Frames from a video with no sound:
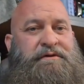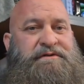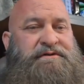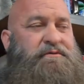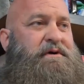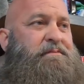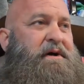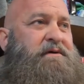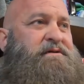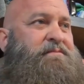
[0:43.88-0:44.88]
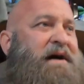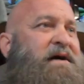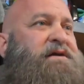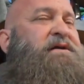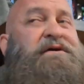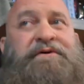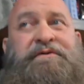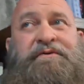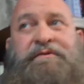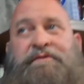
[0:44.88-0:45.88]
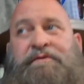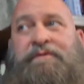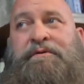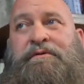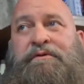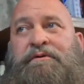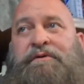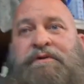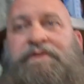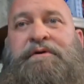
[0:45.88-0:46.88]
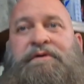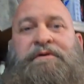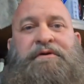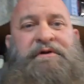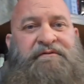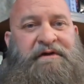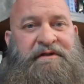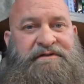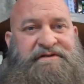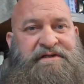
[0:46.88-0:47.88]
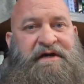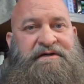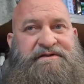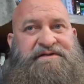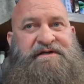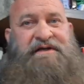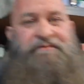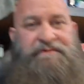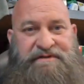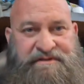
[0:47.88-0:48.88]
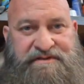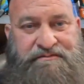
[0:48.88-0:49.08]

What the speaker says: So when I bought the bike new, you've got the stock seat, which is